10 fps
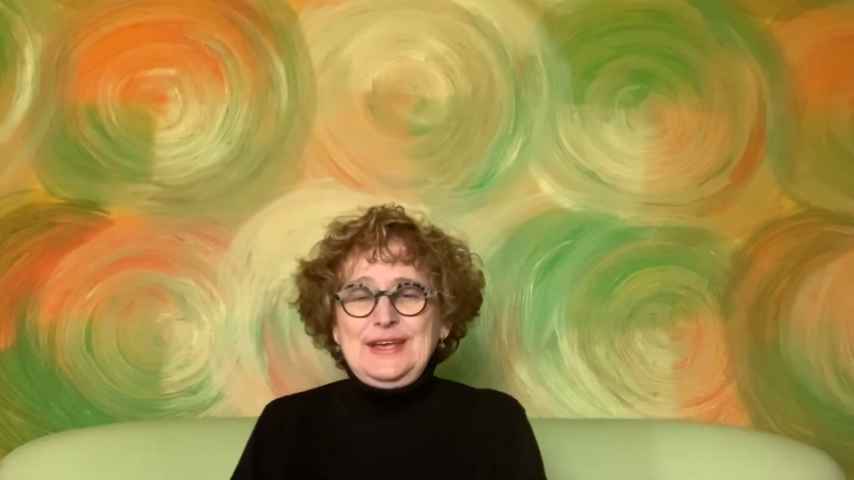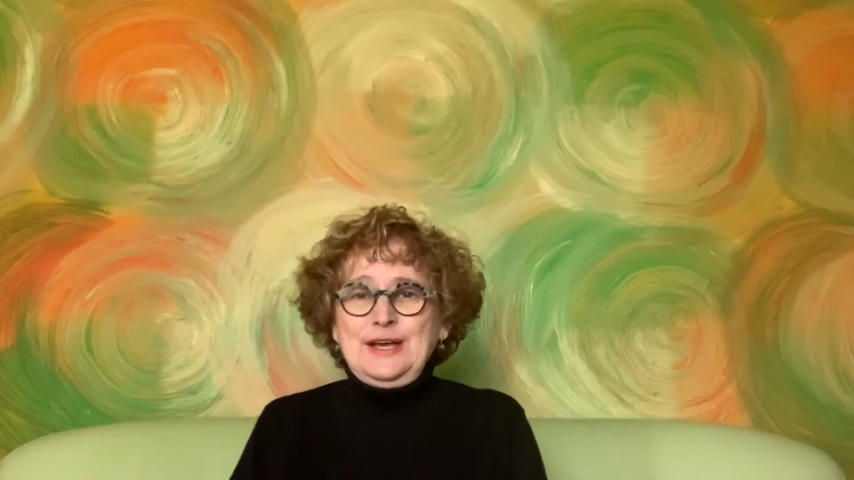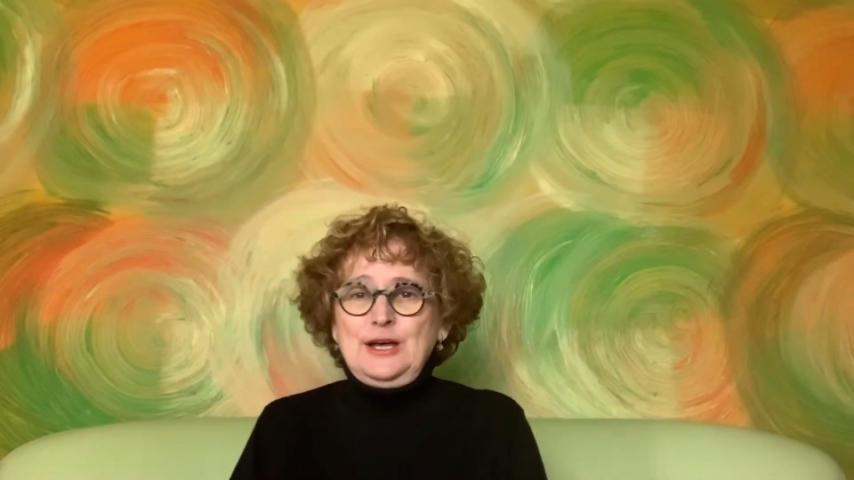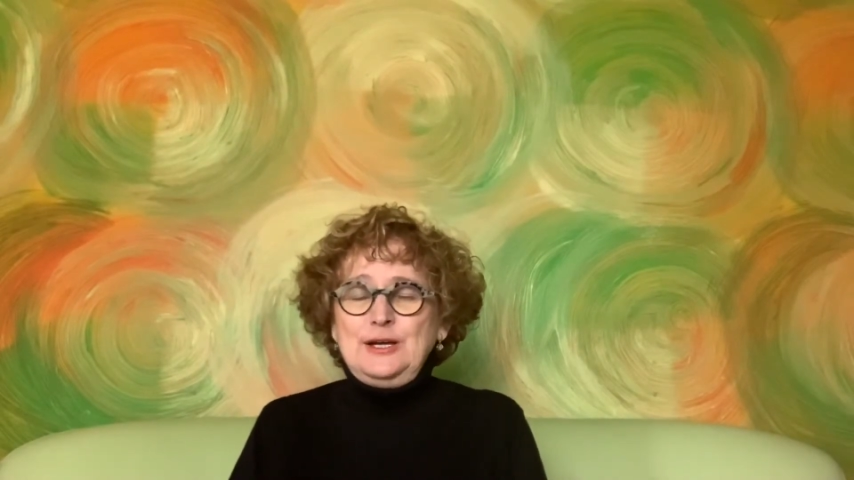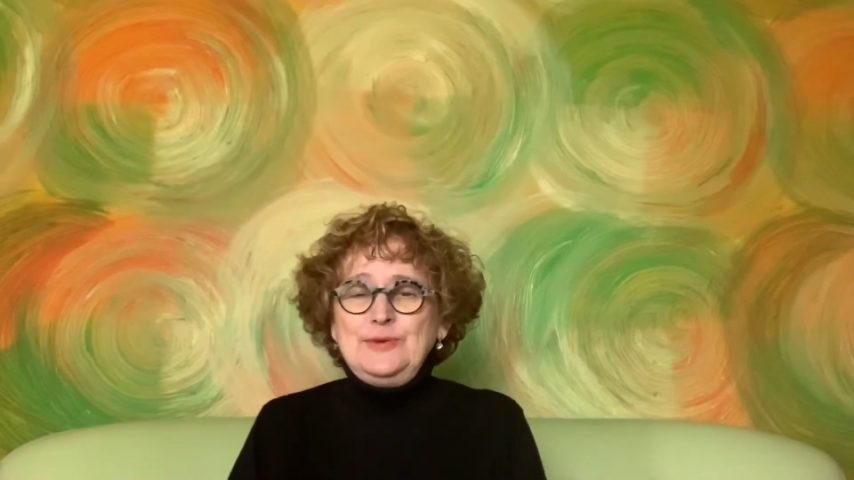
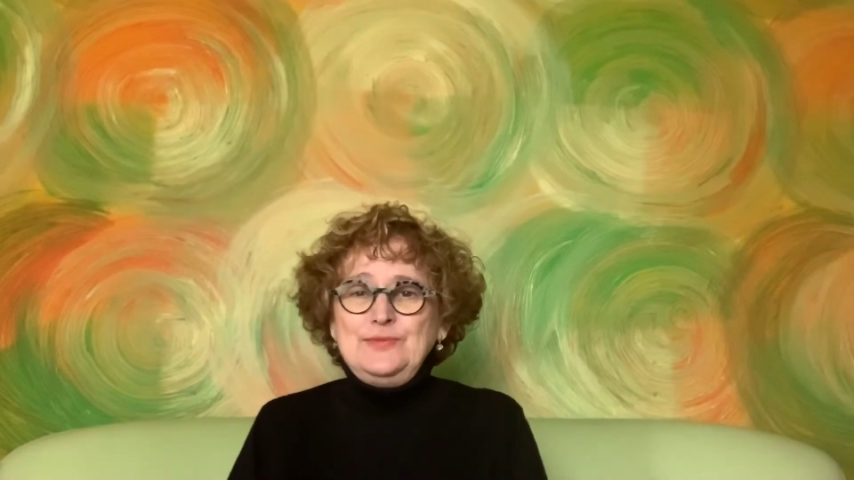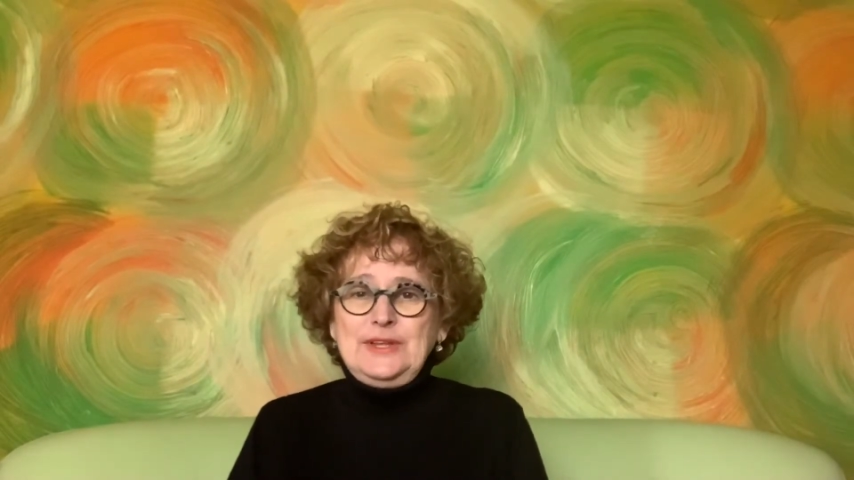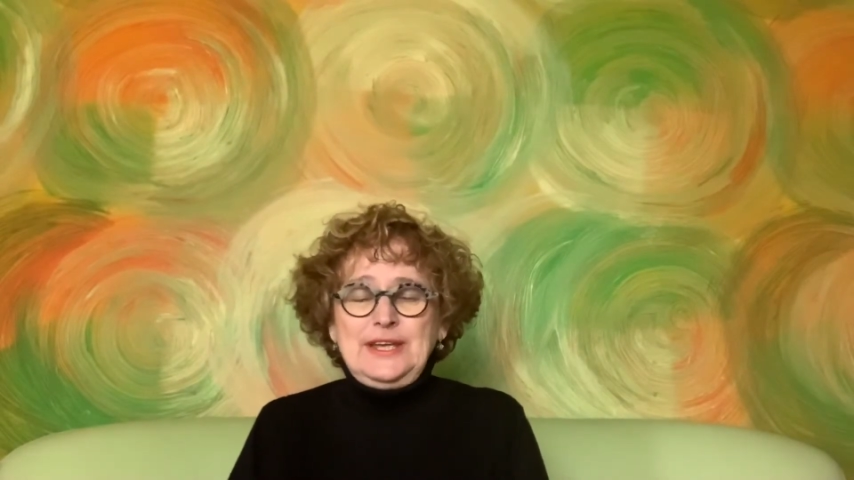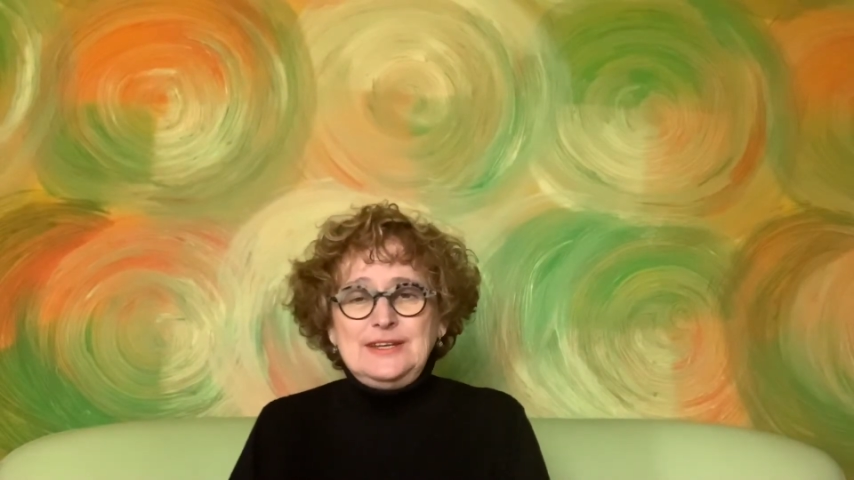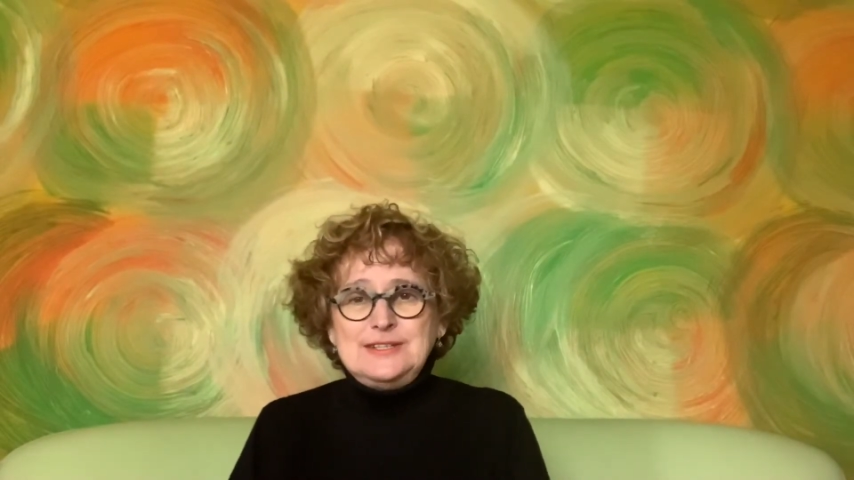
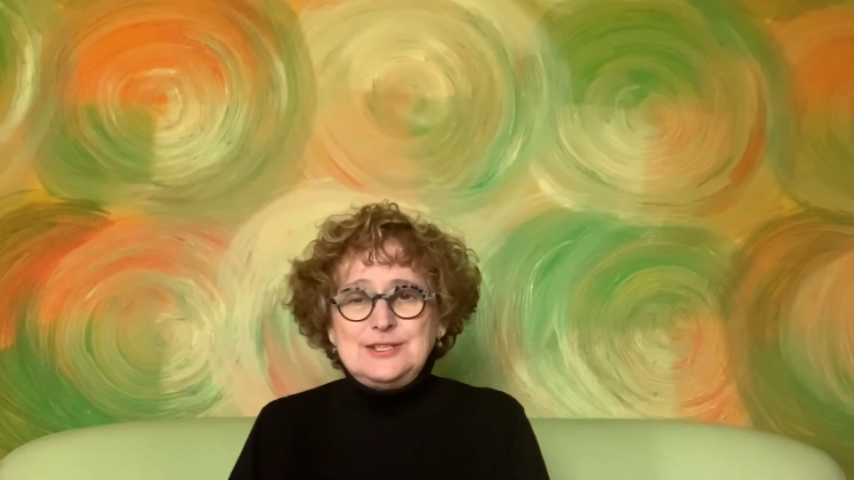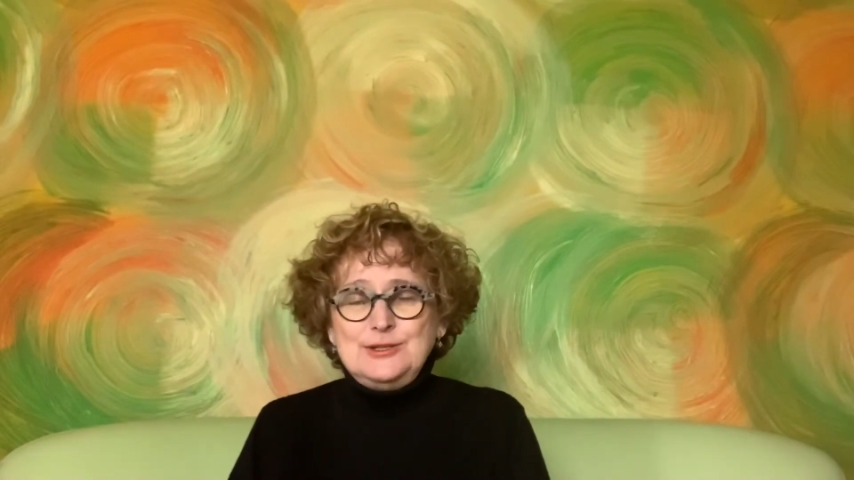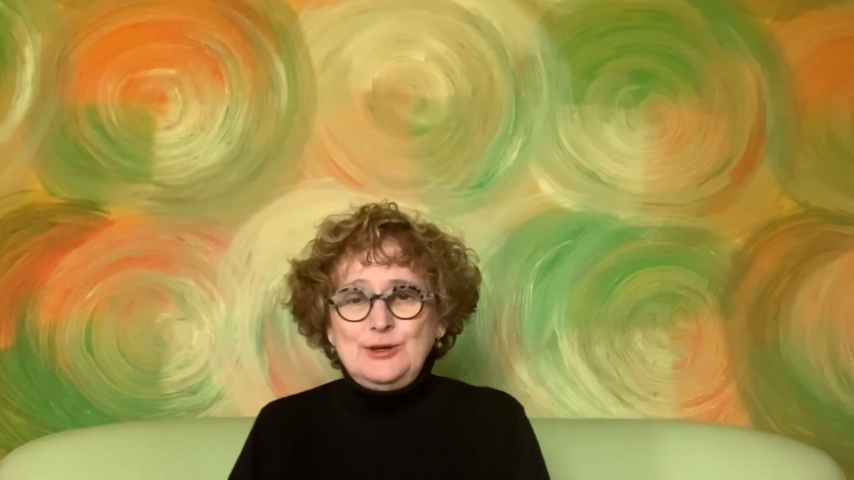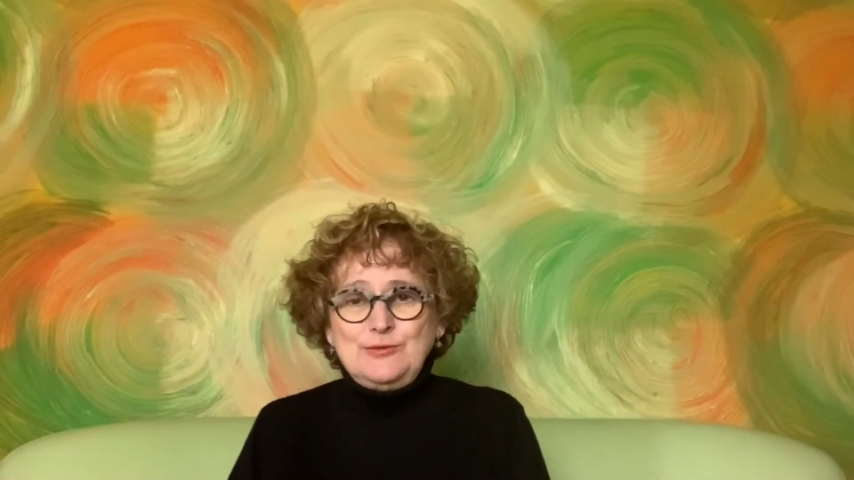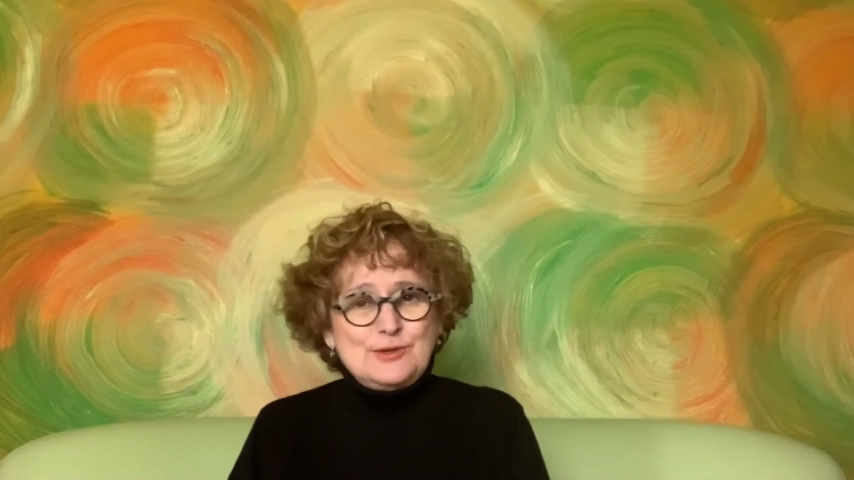
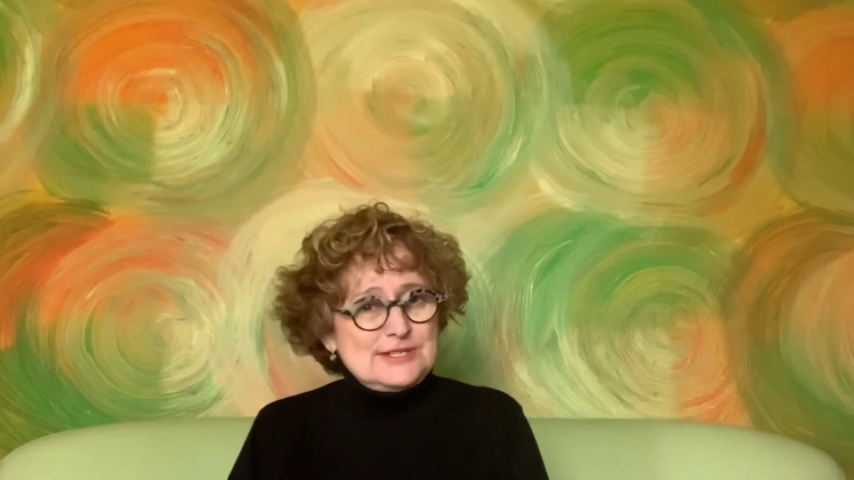Of course,